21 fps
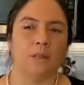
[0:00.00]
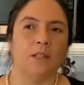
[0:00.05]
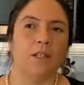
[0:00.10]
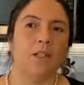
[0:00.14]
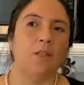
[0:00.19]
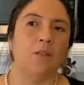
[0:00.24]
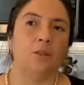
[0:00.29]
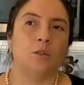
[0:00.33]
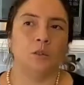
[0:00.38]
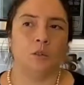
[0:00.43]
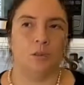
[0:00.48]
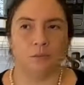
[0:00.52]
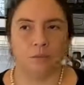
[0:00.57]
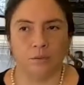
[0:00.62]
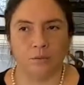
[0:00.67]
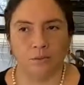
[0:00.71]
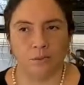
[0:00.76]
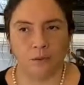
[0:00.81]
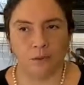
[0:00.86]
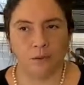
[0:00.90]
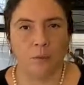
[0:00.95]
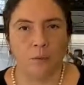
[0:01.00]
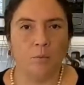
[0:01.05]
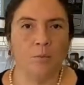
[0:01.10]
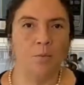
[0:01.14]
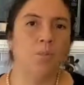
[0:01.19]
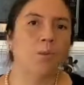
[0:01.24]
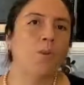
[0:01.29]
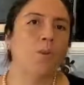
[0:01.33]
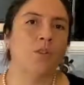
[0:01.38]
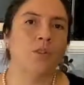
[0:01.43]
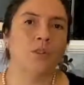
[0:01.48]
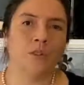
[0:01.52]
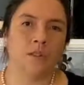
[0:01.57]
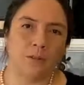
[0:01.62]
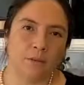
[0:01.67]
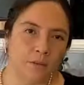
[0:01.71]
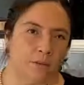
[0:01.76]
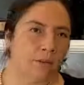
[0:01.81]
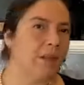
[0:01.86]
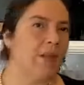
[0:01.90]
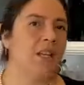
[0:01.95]
into books
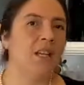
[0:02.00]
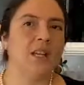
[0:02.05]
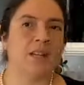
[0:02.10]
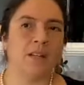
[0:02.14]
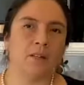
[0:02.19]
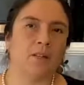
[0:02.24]
and reading